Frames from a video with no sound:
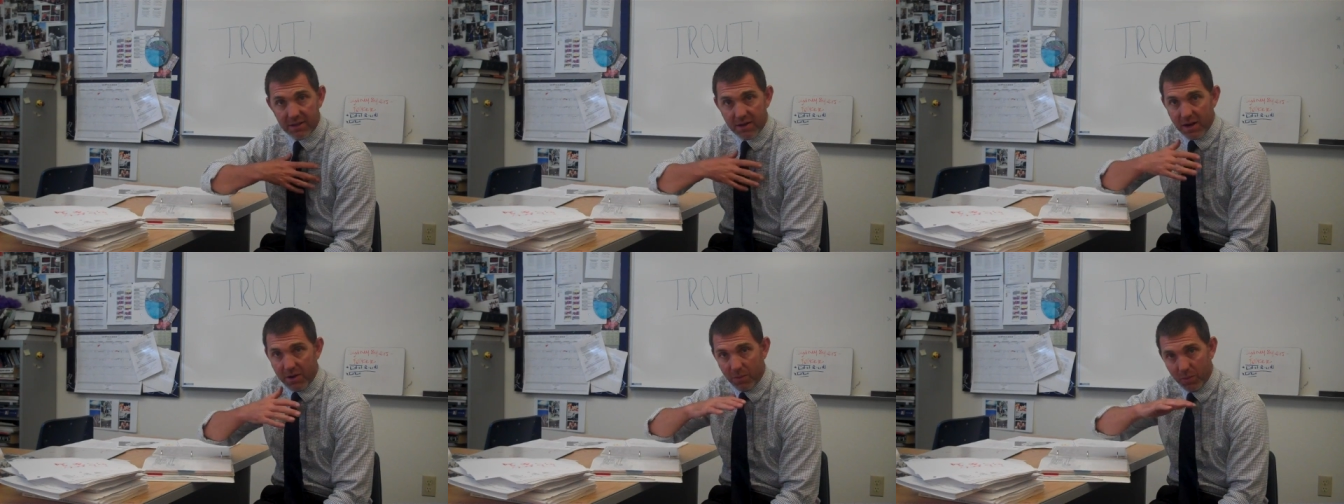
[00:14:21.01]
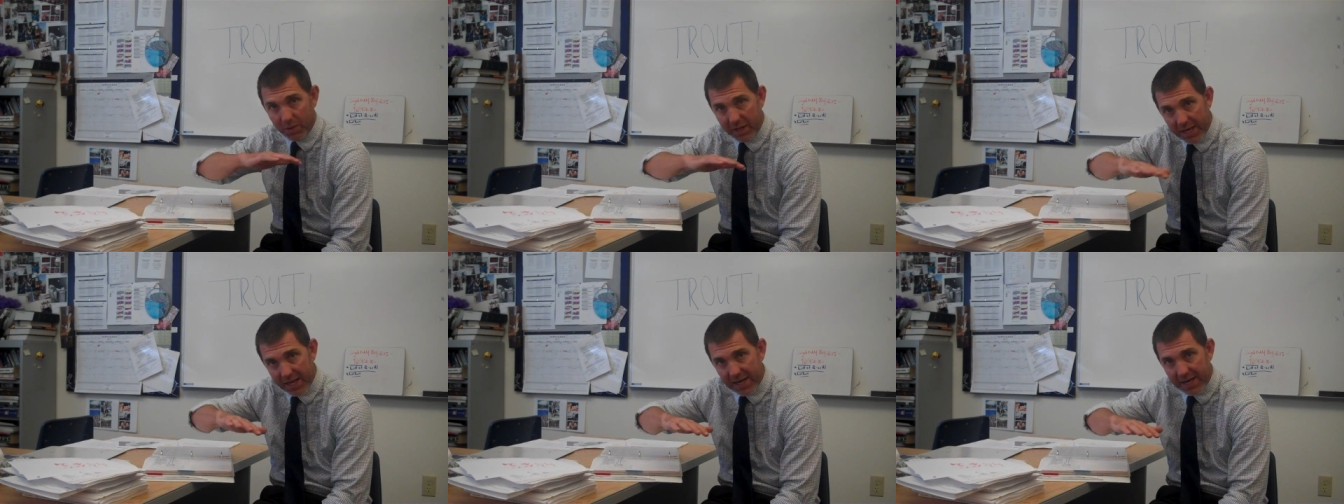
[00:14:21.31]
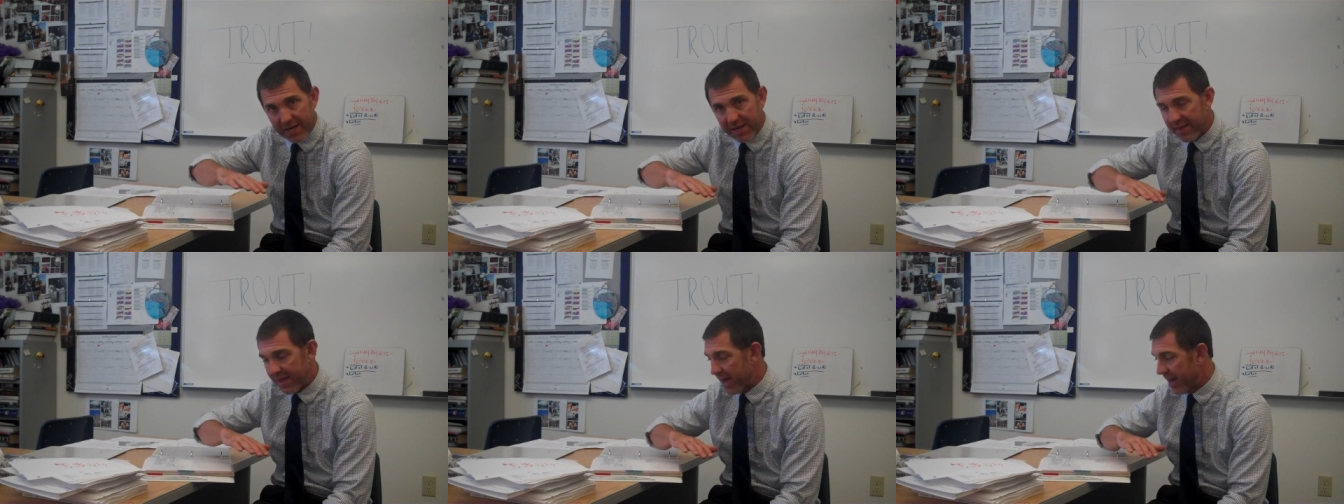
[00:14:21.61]
All right. We'll get
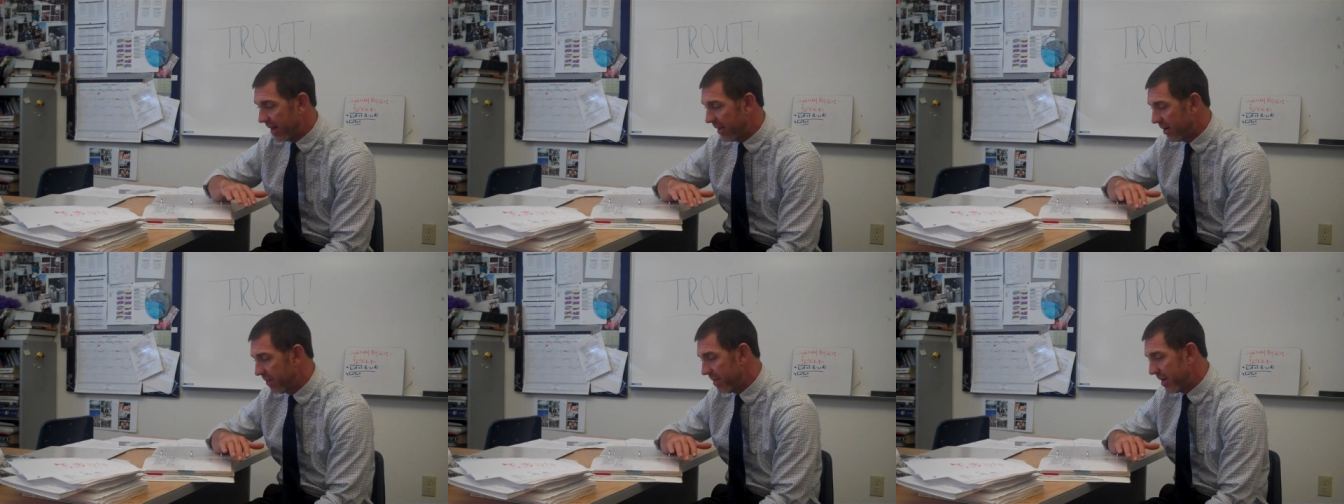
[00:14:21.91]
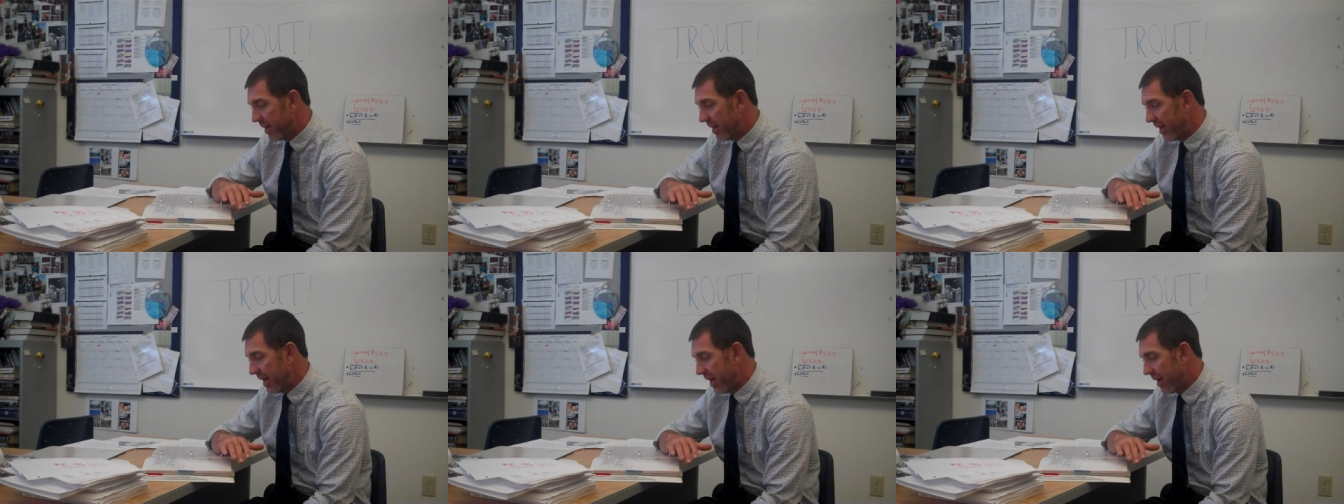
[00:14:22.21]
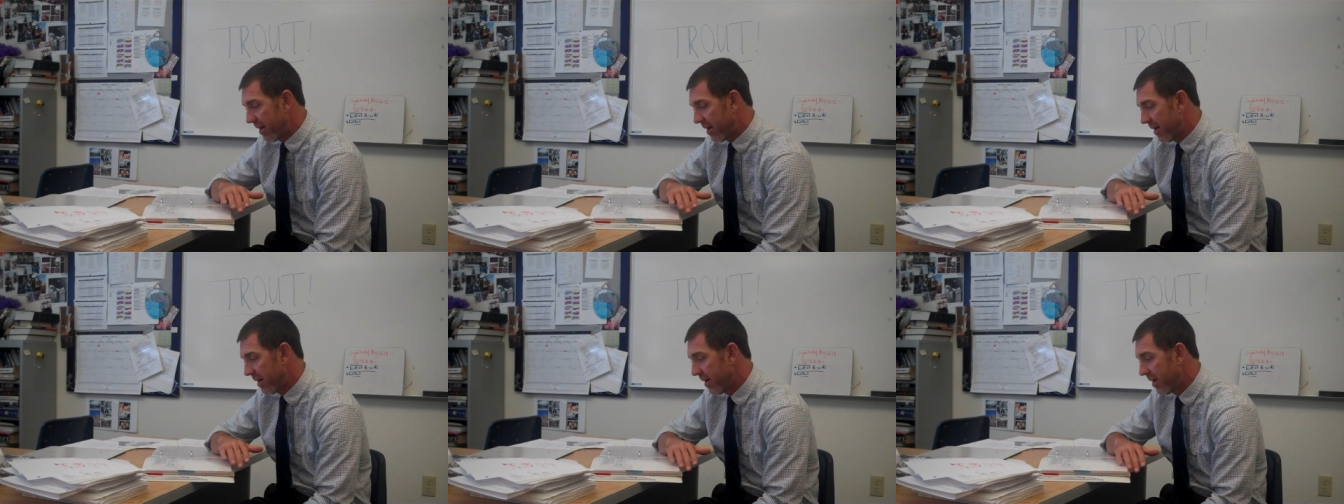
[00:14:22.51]
into that a little bit
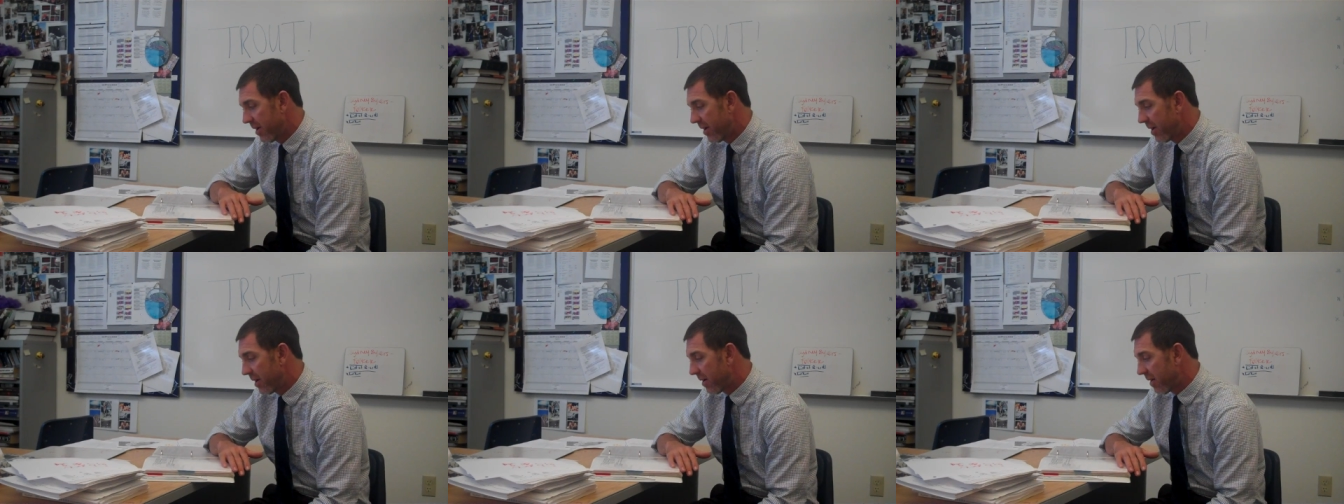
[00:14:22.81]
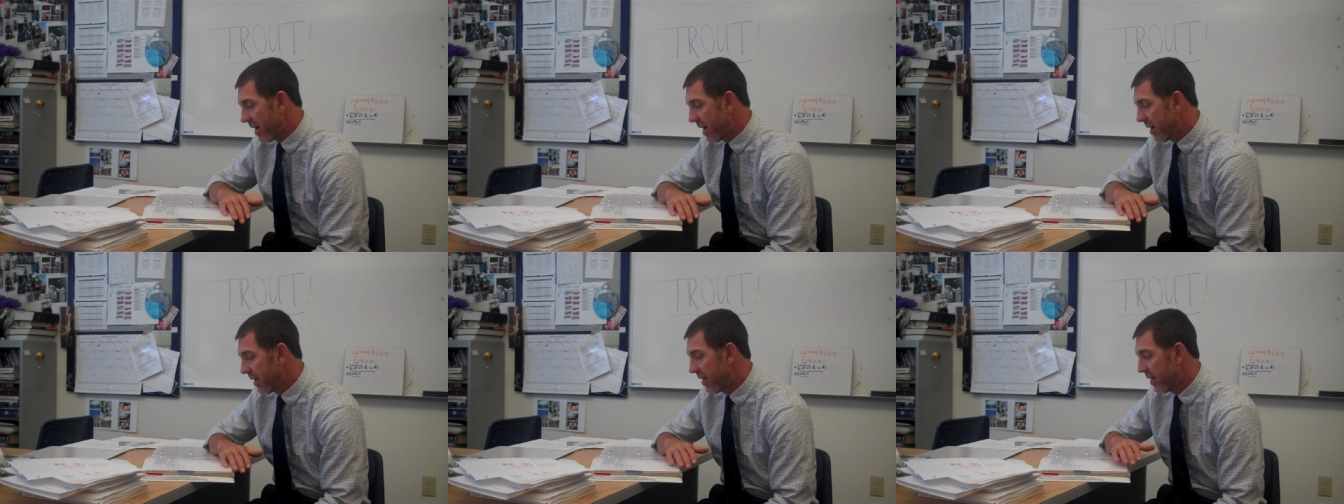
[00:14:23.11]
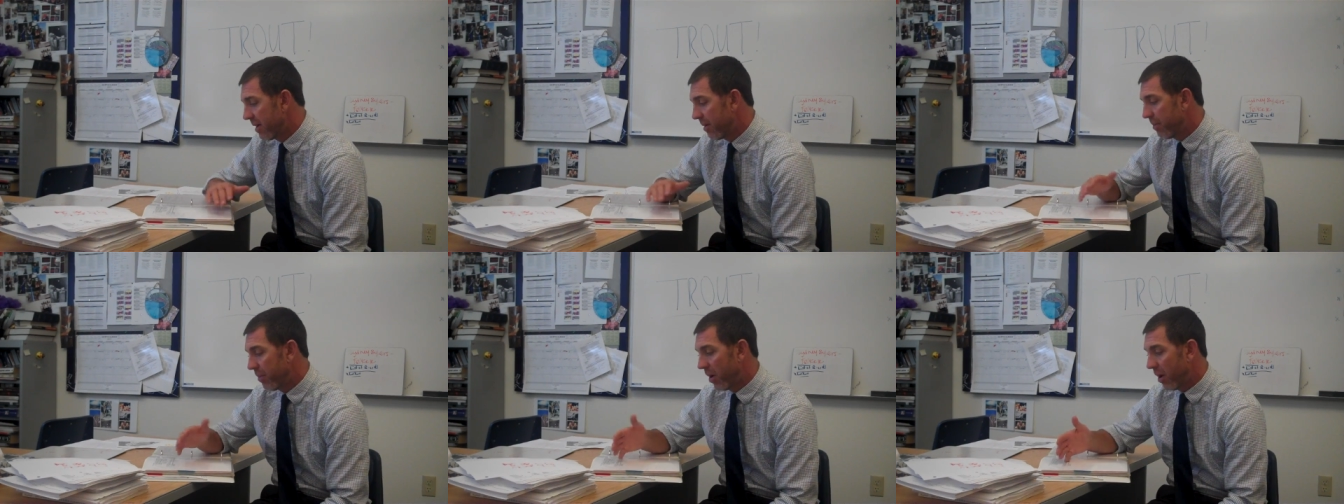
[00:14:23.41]
later. All right.
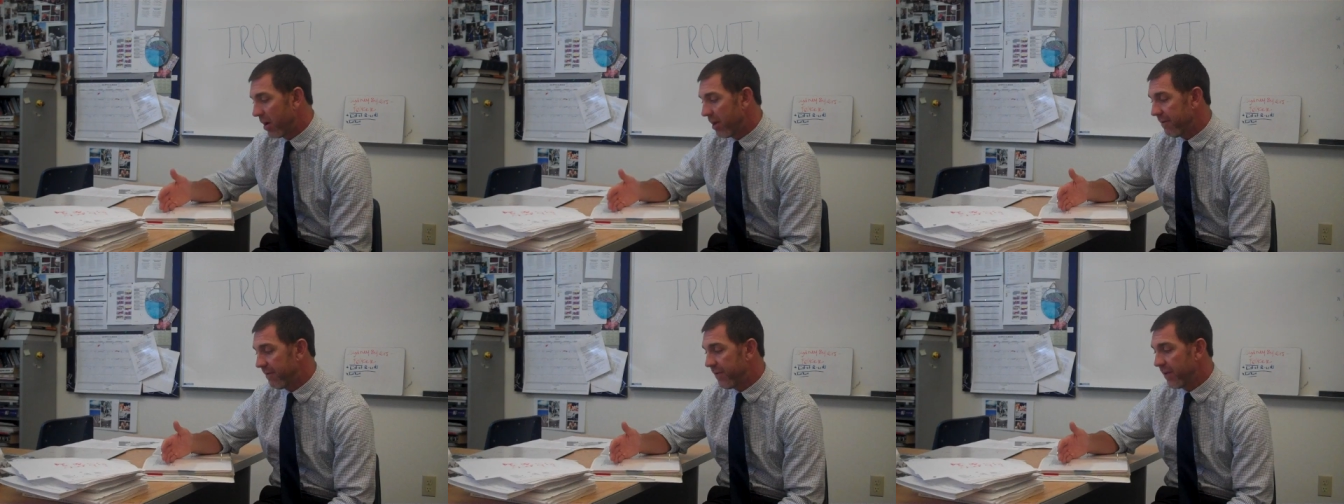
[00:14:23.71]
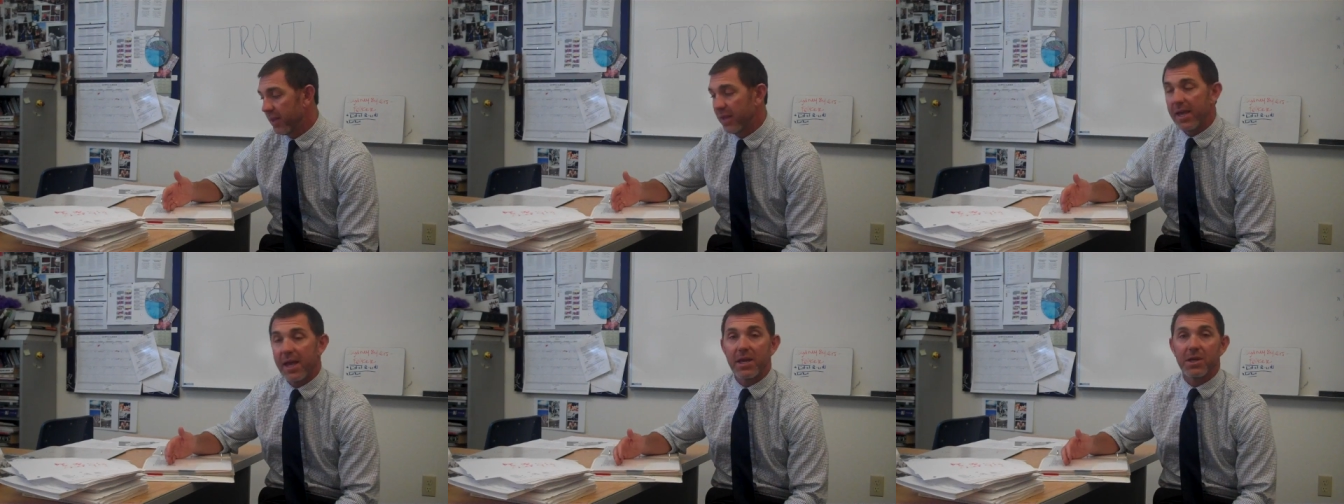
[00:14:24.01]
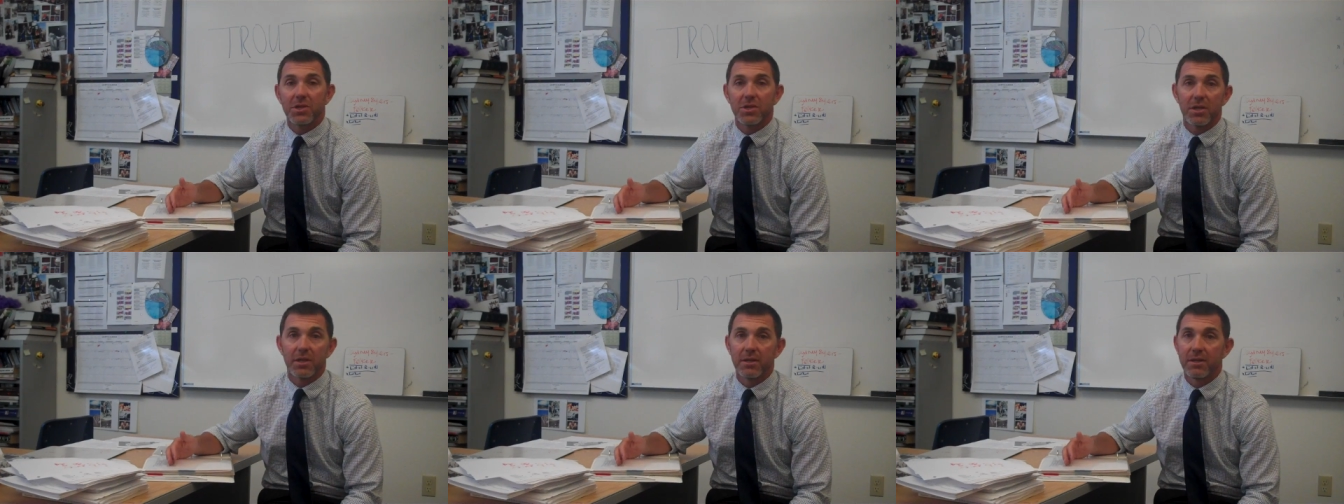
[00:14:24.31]
Party
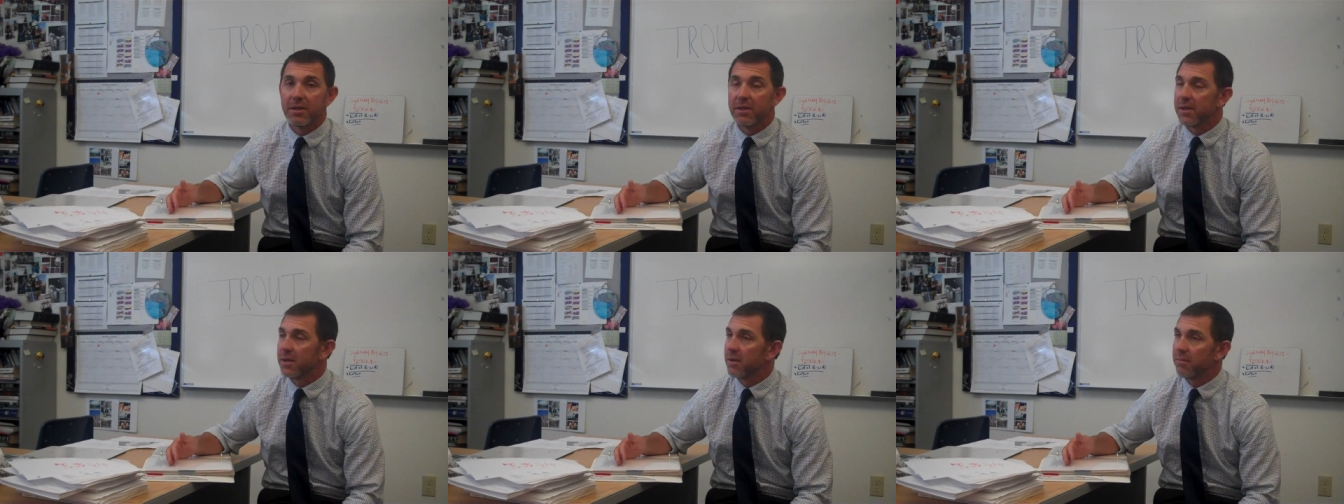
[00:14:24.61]
affiliation